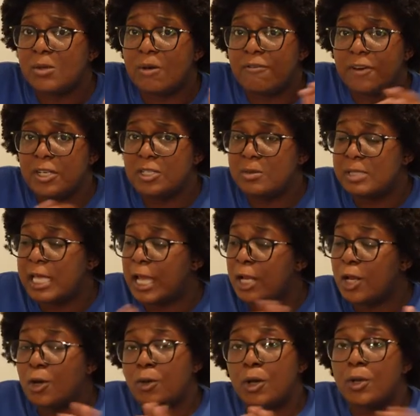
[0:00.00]
So at first she was like,
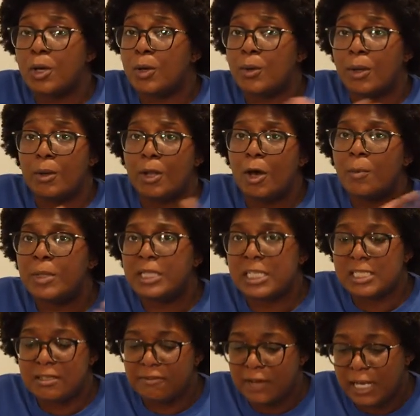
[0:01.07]
no, no, no, no, no. But then
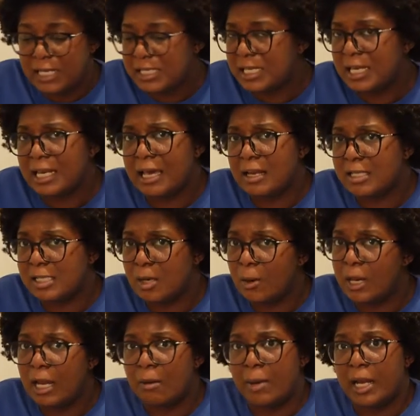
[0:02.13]
she finally sat down and
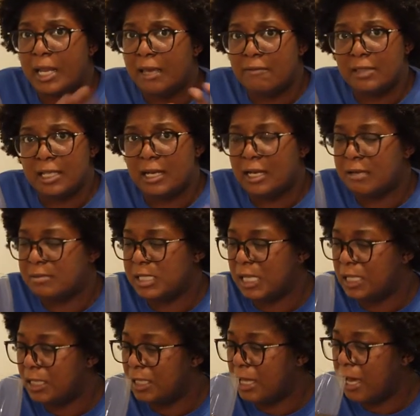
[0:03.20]
told everybody everything that I'm
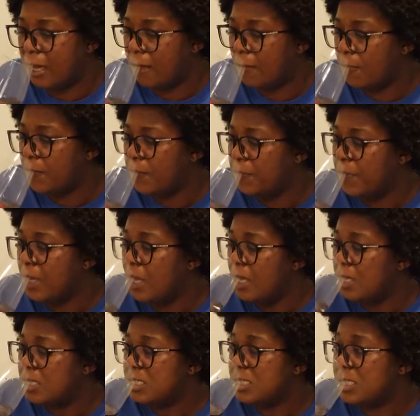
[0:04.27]
telling y'all.
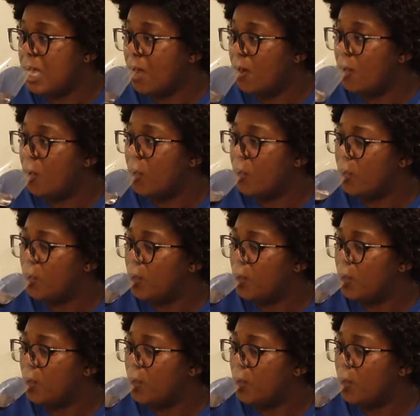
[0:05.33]
So